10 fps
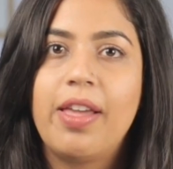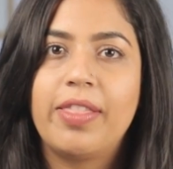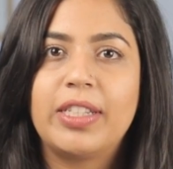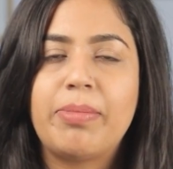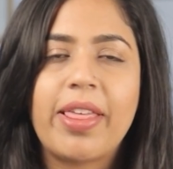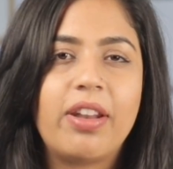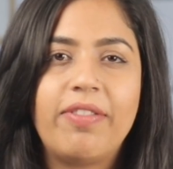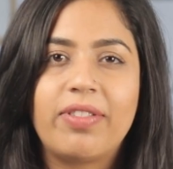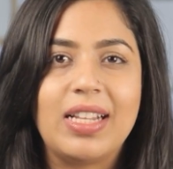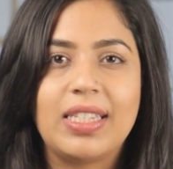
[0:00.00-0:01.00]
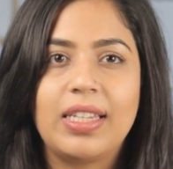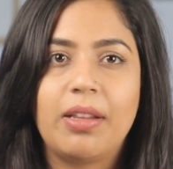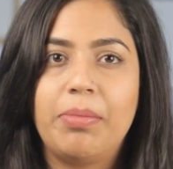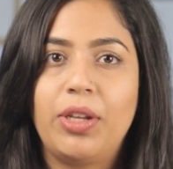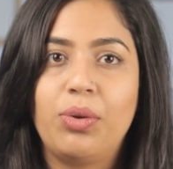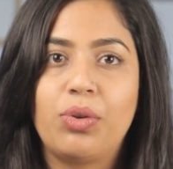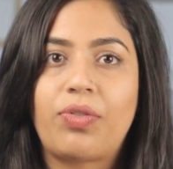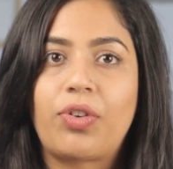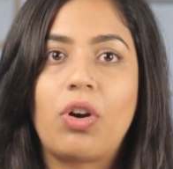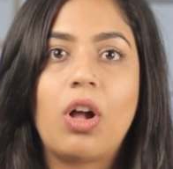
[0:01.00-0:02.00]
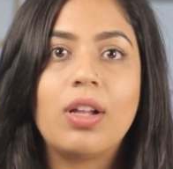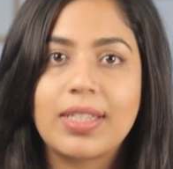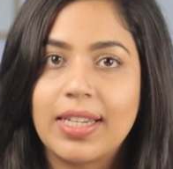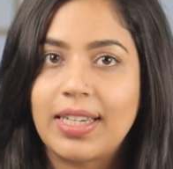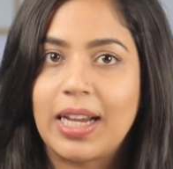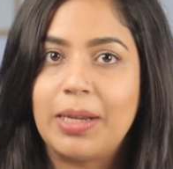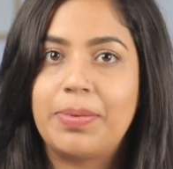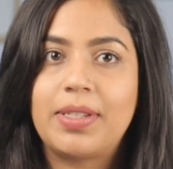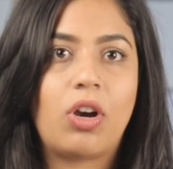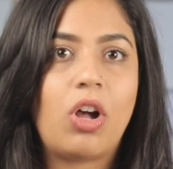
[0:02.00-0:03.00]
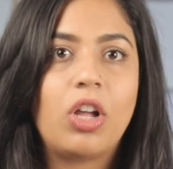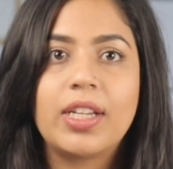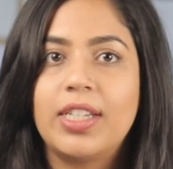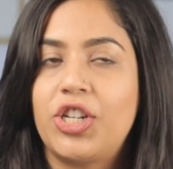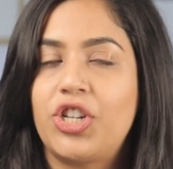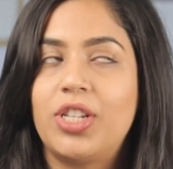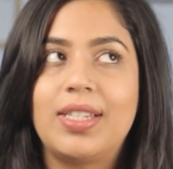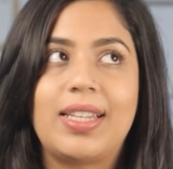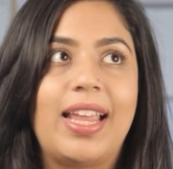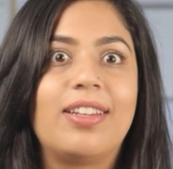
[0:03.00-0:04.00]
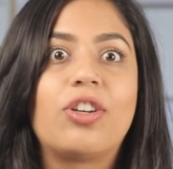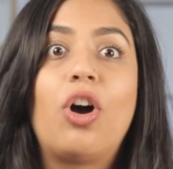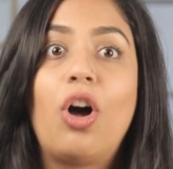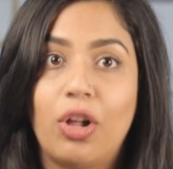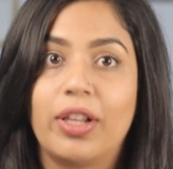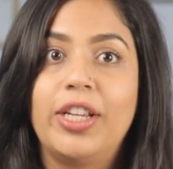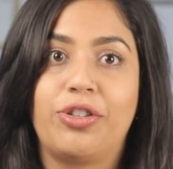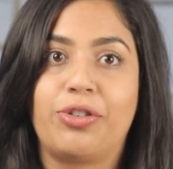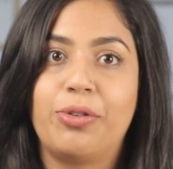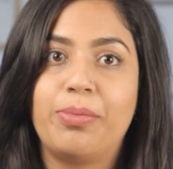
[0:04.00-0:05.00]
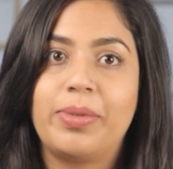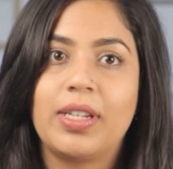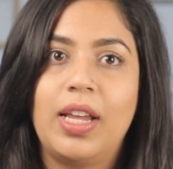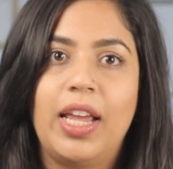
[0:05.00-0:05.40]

This method of cleansing can be used for all skin types, all conditions, and all age groups,